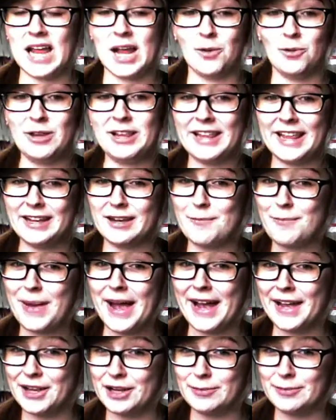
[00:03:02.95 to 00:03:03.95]
I really like
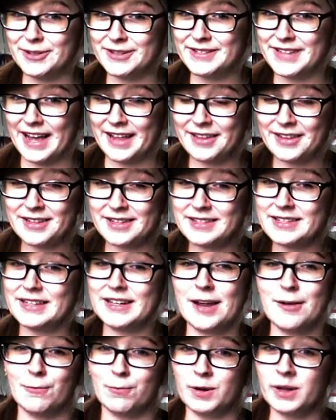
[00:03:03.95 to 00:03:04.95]
companionable silence,
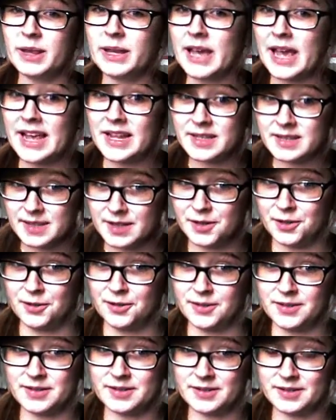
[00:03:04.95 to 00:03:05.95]
and I really hate
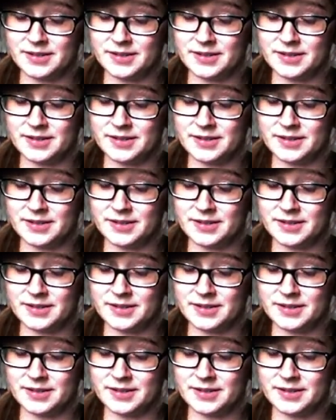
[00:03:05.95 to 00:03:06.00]
seagulls.